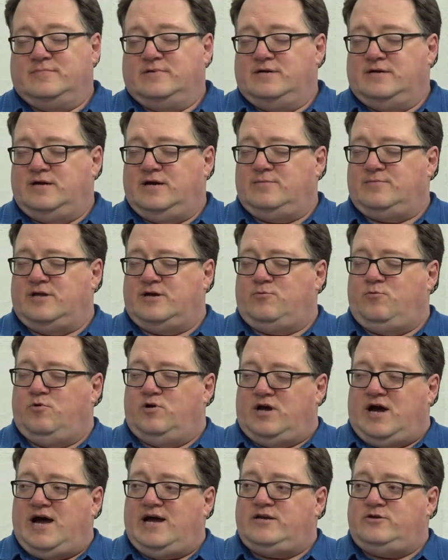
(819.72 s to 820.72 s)
I'm like, would
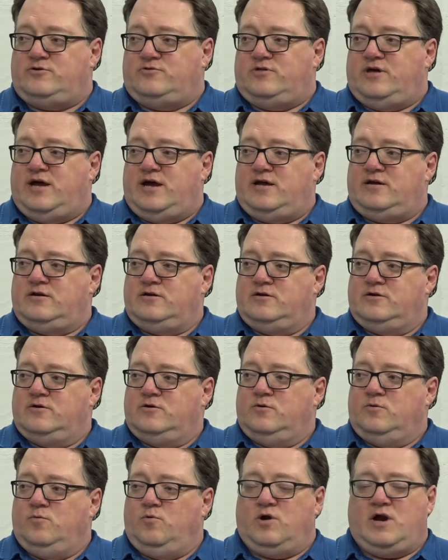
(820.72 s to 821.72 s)
I do that?
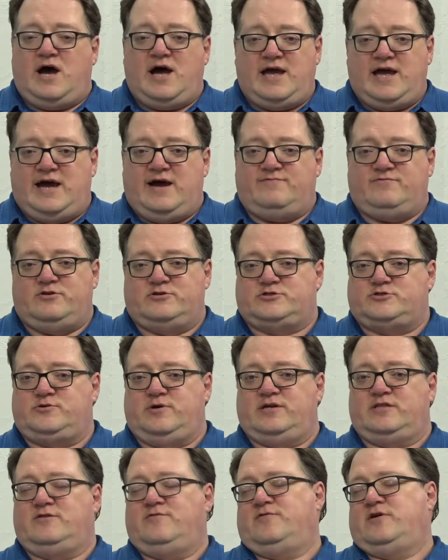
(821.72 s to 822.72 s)
Yeah. Would I have the
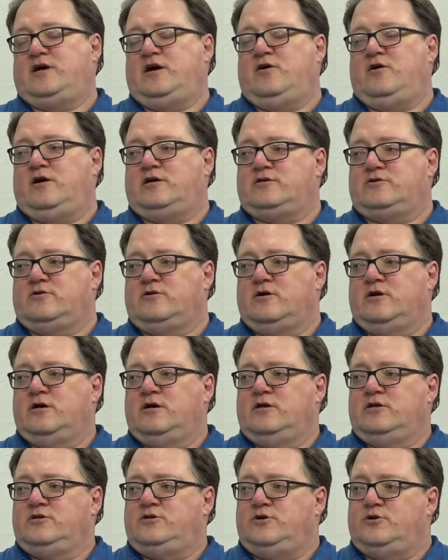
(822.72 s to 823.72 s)
strength of character
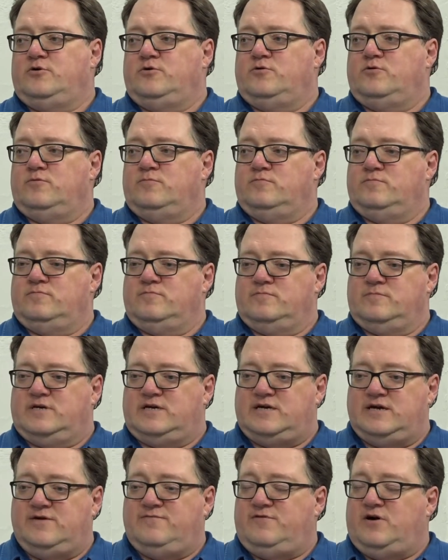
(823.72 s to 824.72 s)
to
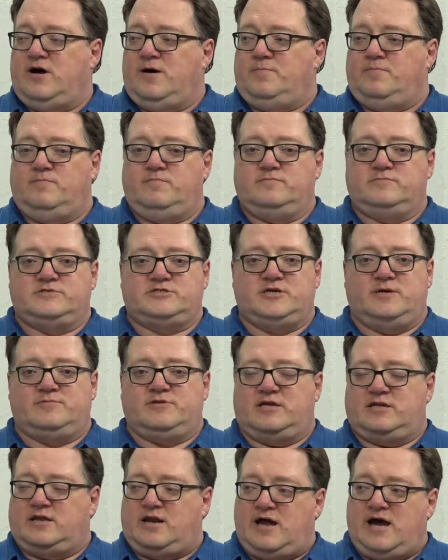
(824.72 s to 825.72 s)
give up
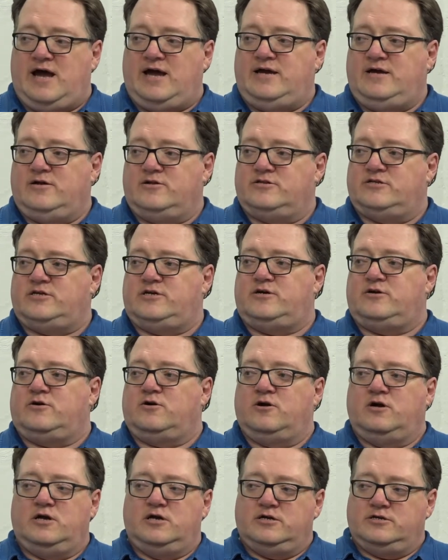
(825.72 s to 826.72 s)
something that I held
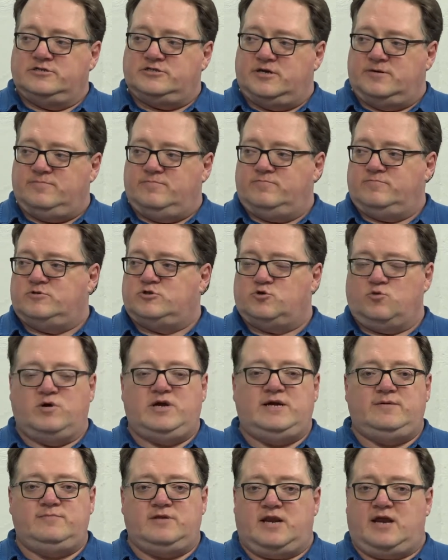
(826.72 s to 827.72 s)
dear, some
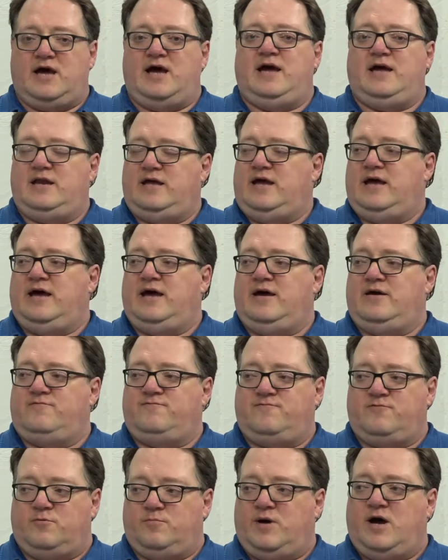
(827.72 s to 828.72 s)
dream that I had
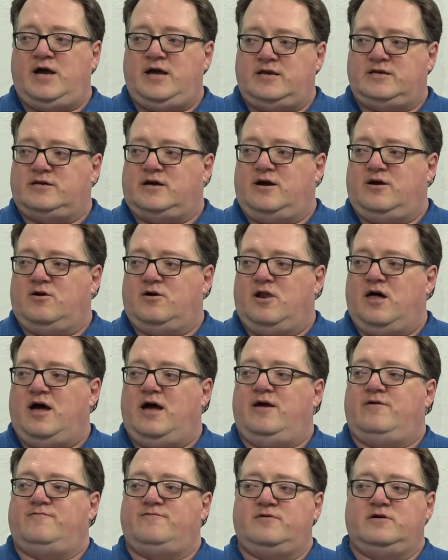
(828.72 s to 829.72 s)
had for my entire
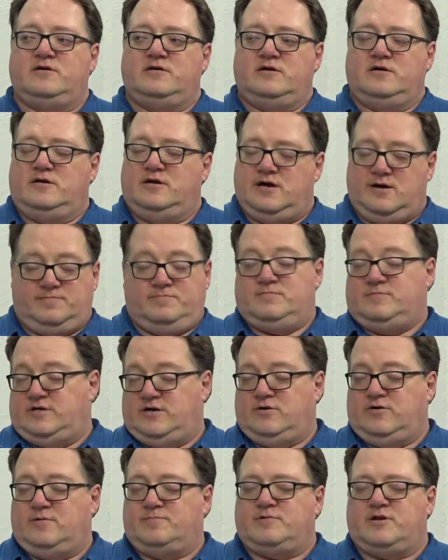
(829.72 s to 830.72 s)
life, up you
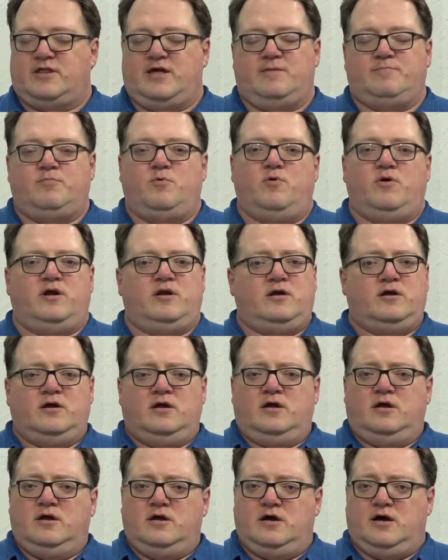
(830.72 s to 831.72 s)
know up to that point,
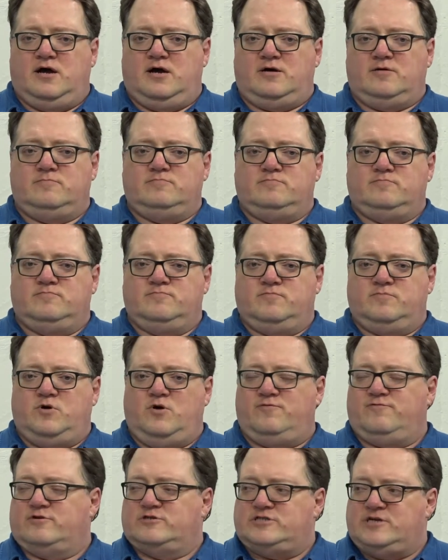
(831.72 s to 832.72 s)
um,
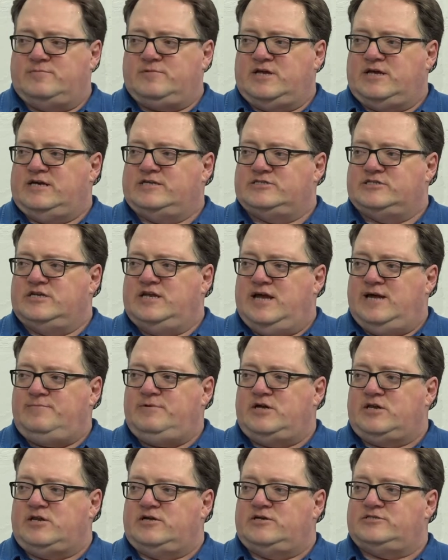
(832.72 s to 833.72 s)
over something as
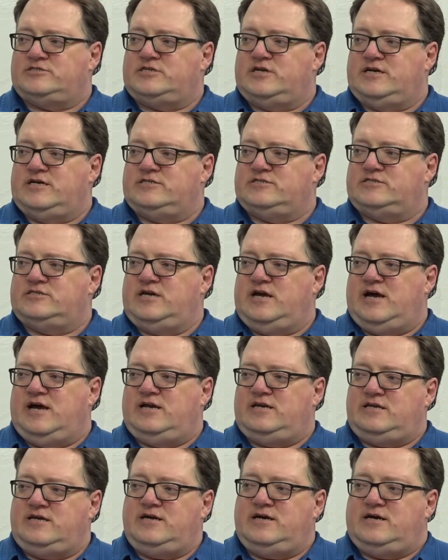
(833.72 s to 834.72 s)
nebulous as the
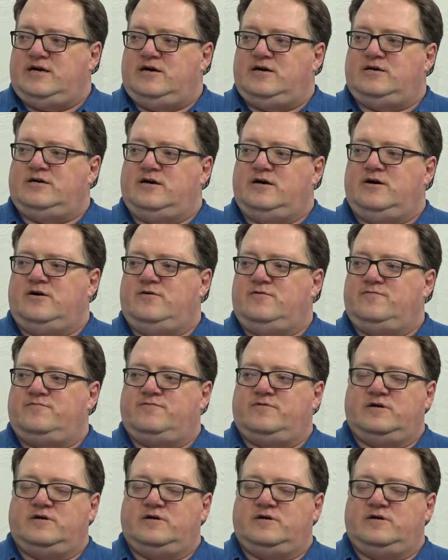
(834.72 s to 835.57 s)
idea of